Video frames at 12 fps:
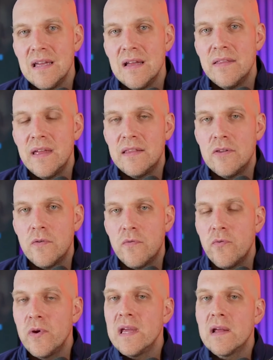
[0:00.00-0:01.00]
that they're
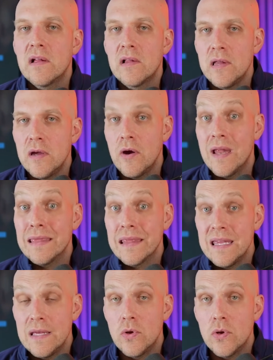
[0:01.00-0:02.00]
free and clear and
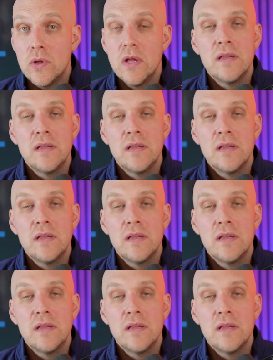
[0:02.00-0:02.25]
legal